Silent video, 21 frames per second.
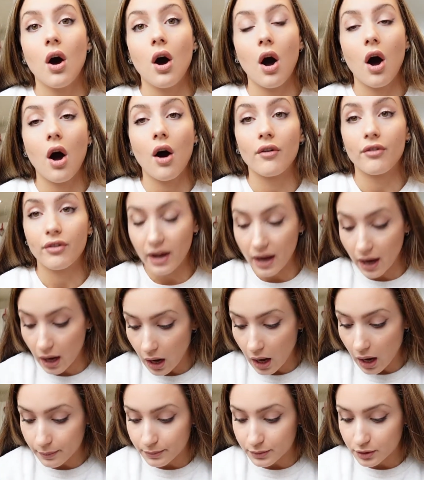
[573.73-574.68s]
of
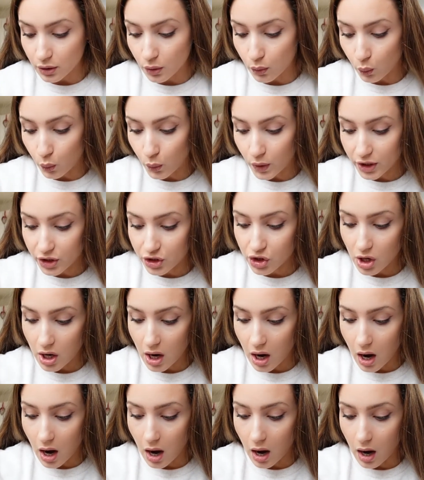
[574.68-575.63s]
carbs, which
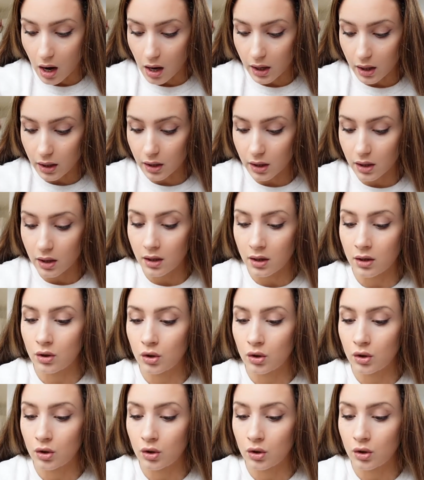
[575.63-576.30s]
are